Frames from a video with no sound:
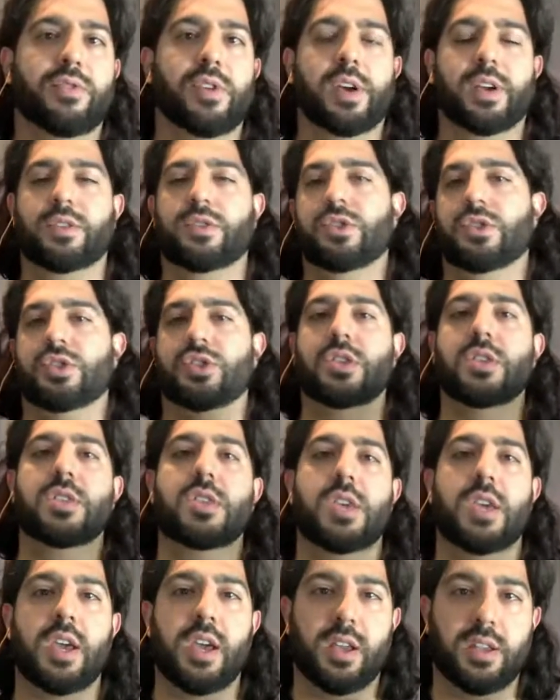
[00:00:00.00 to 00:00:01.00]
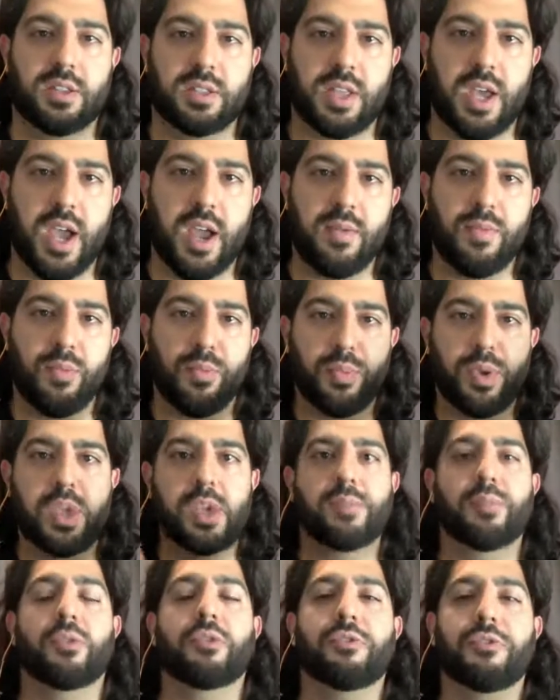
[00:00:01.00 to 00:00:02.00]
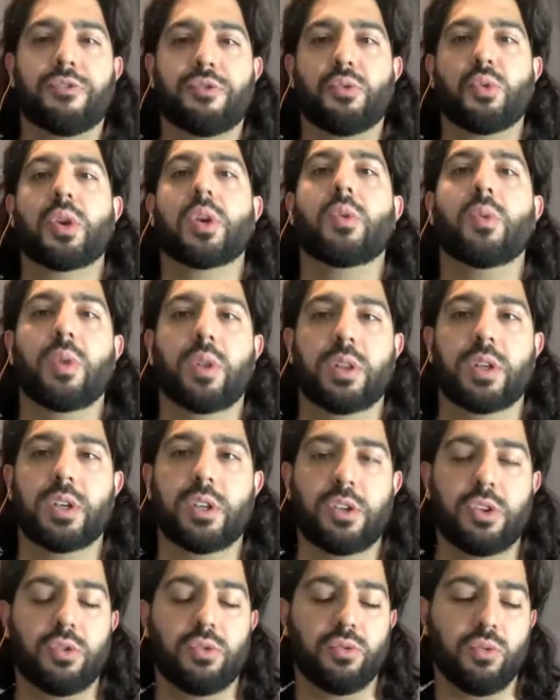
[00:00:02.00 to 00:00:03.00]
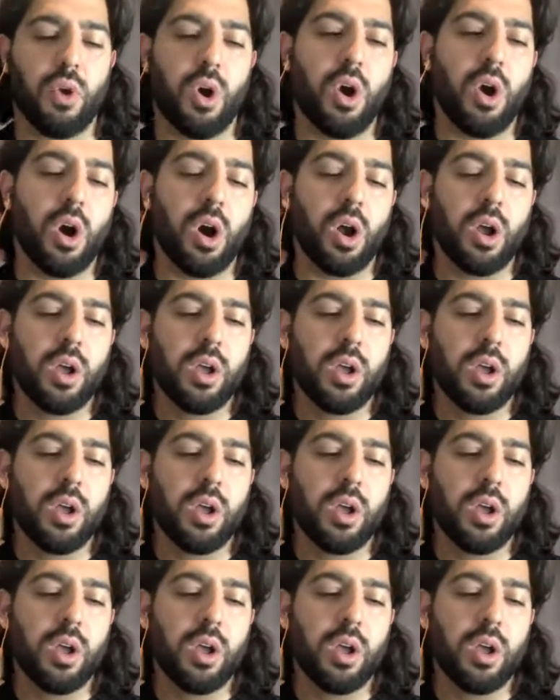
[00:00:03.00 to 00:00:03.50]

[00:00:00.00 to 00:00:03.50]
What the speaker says: just the things that people frequently do wrong.